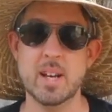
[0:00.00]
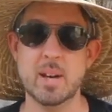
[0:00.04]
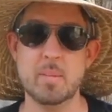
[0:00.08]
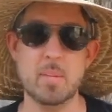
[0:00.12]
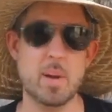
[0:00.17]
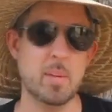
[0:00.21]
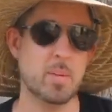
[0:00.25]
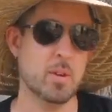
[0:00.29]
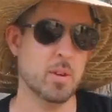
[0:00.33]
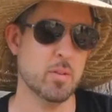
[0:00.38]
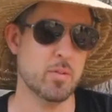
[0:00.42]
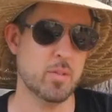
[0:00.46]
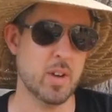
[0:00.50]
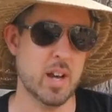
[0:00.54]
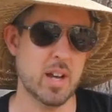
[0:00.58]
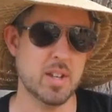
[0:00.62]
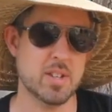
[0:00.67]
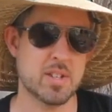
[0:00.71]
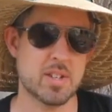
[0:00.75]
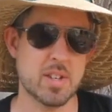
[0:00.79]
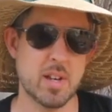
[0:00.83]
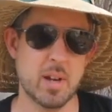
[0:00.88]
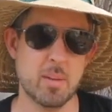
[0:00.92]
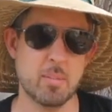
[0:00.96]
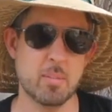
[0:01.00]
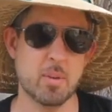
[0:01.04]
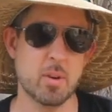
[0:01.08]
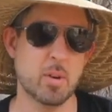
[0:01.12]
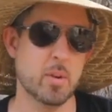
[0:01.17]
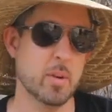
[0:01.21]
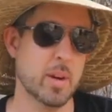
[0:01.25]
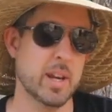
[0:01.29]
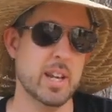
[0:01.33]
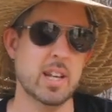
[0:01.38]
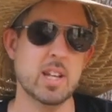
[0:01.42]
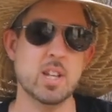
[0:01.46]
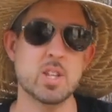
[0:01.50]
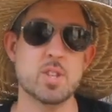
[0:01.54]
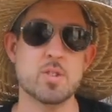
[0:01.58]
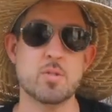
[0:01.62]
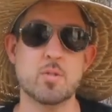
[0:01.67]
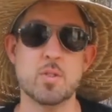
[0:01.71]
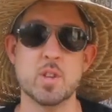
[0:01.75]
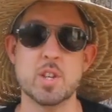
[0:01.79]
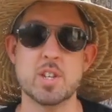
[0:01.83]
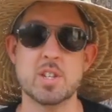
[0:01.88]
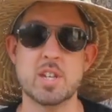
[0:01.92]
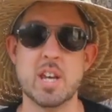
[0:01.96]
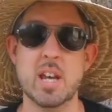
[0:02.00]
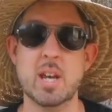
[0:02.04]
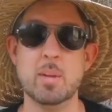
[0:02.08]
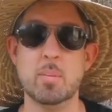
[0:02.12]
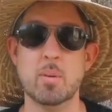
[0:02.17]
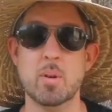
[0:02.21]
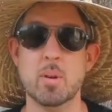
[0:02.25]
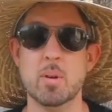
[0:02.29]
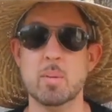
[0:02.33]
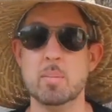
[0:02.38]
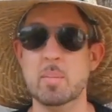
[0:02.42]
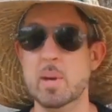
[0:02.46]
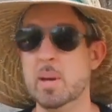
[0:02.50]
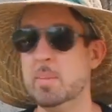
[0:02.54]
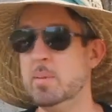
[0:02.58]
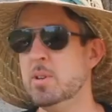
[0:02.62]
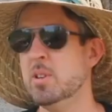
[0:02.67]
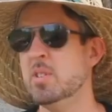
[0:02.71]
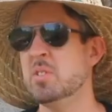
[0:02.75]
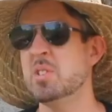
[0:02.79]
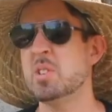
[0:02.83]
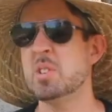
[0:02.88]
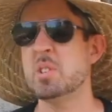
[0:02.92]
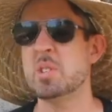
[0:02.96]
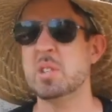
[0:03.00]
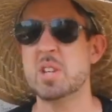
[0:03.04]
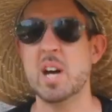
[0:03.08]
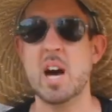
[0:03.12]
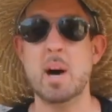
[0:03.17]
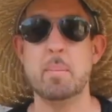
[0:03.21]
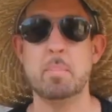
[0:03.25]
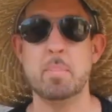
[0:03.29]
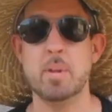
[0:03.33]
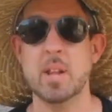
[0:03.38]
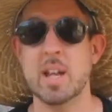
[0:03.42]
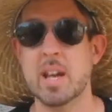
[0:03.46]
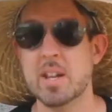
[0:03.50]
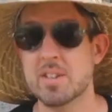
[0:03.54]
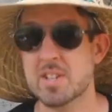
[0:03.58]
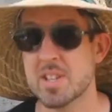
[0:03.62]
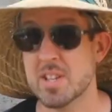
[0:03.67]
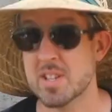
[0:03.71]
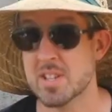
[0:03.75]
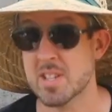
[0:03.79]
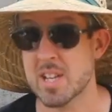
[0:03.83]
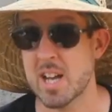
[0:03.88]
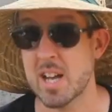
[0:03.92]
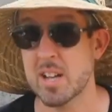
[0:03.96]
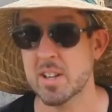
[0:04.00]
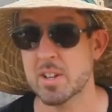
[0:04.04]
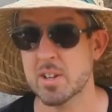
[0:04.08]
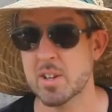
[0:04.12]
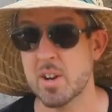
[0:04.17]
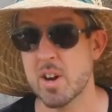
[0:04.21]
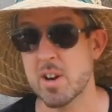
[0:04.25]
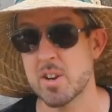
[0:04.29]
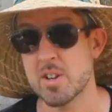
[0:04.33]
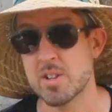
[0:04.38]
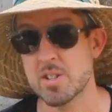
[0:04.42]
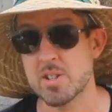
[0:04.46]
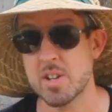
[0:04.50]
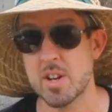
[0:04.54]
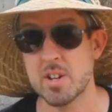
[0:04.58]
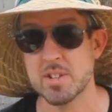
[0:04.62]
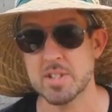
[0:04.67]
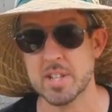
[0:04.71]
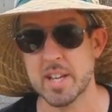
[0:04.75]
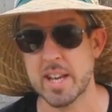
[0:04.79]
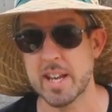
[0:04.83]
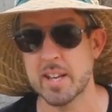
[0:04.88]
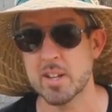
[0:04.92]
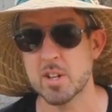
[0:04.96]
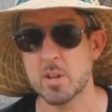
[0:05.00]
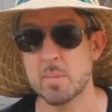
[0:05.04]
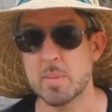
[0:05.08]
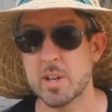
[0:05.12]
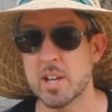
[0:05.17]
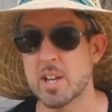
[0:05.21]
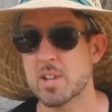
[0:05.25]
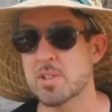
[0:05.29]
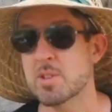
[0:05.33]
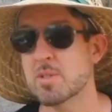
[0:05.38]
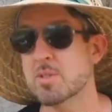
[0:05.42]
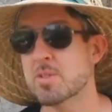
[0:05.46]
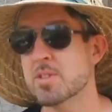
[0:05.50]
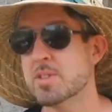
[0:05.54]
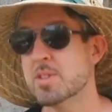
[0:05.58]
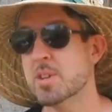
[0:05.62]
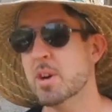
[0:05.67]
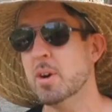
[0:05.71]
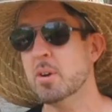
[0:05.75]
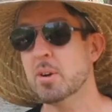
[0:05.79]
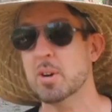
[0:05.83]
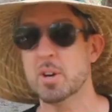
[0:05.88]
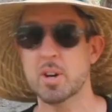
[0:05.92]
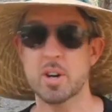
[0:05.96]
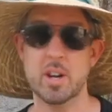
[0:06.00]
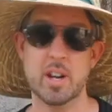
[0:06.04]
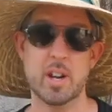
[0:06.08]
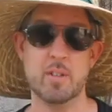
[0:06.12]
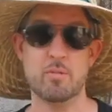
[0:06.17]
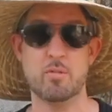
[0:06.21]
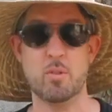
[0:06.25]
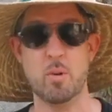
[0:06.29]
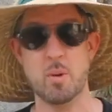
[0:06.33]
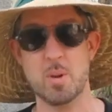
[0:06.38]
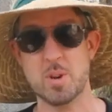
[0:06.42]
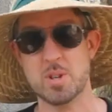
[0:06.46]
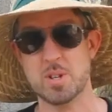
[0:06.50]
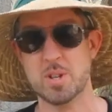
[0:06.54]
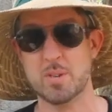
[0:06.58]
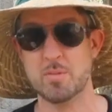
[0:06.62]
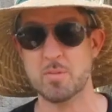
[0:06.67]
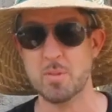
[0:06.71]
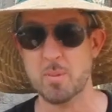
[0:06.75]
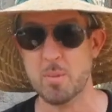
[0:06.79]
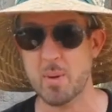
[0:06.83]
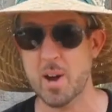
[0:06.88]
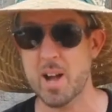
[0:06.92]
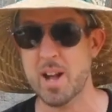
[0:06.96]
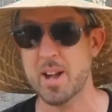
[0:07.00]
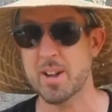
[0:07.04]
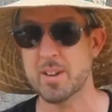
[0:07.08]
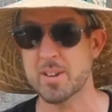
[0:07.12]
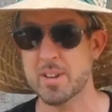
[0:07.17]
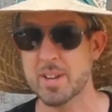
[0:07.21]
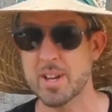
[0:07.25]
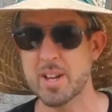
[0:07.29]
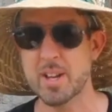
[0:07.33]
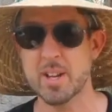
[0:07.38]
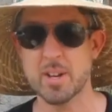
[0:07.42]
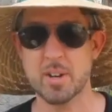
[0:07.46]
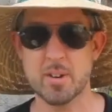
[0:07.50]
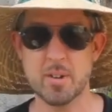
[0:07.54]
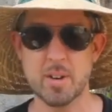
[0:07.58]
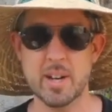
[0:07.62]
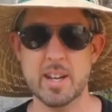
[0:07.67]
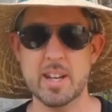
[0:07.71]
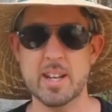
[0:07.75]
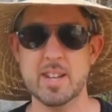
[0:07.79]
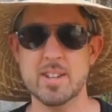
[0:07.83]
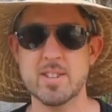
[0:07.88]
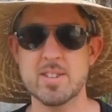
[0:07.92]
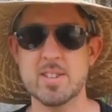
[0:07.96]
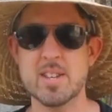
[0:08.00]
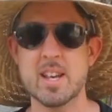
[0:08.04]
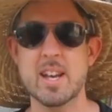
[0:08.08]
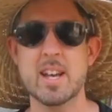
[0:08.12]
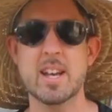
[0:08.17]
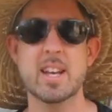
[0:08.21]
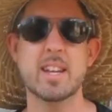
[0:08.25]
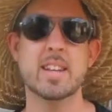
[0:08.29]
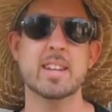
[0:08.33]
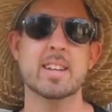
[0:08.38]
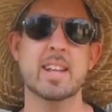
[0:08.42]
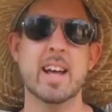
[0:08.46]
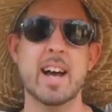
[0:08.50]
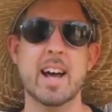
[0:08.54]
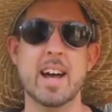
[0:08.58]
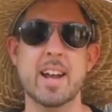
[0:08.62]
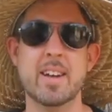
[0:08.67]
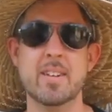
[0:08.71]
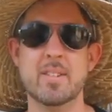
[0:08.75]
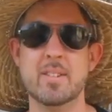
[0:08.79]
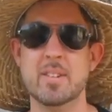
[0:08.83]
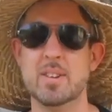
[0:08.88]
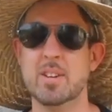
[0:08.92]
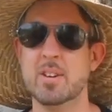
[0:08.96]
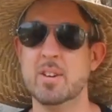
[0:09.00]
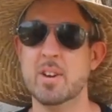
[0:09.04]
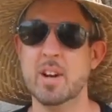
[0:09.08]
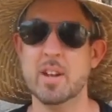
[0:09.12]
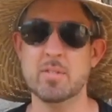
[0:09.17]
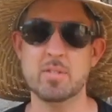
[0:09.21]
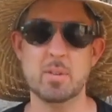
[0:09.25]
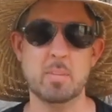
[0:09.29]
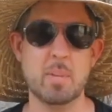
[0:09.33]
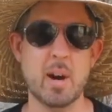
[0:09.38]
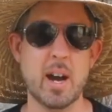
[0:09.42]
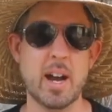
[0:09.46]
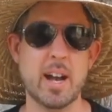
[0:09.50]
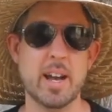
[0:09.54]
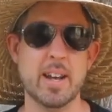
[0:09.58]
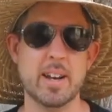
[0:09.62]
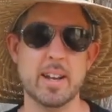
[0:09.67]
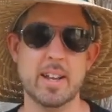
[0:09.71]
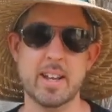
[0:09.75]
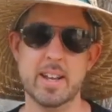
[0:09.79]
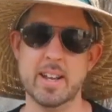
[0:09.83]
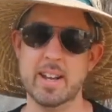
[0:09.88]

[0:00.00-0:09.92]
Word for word: Maybe you'll find some greens for the table. Maybe you'll just stop planting salad gardens altogether because you're so good at foraging for wild greens that you don't have to buy it.